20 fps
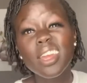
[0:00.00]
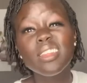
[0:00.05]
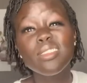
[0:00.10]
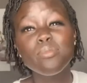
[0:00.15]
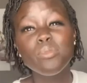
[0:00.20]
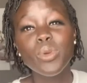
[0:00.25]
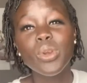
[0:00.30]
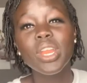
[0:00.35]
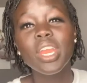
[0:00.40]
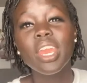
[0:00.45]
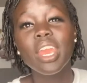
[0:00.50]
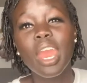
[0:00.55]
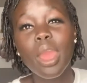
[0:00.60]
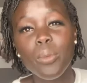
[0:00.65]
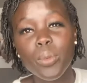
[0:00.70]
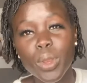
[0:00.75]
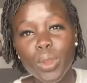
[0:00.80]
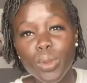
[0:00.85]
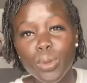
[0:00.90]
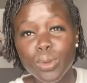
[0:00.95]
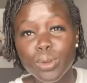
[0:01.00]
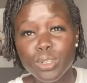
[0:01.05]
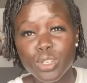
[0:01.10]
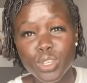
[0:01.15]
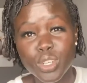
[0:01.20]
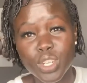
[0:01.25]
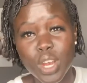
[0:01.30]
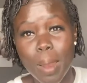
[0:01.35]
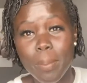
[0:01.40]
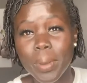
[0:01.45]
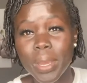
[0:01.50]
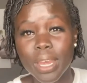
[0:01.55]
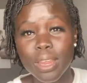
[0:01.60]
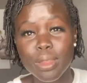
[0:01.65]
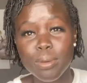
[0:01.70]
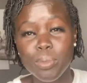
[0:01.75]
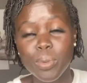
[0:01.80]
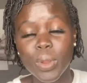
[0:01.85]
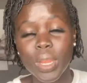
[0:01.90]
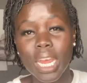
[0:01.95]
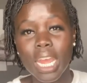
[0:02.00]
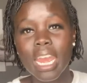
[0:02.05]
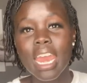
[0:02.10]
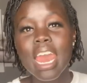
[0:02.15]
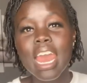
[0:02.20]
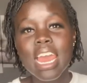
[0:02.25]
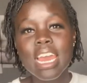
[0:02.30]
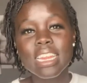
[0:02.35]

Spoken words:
in the morning and we go grocery shopping in the morning.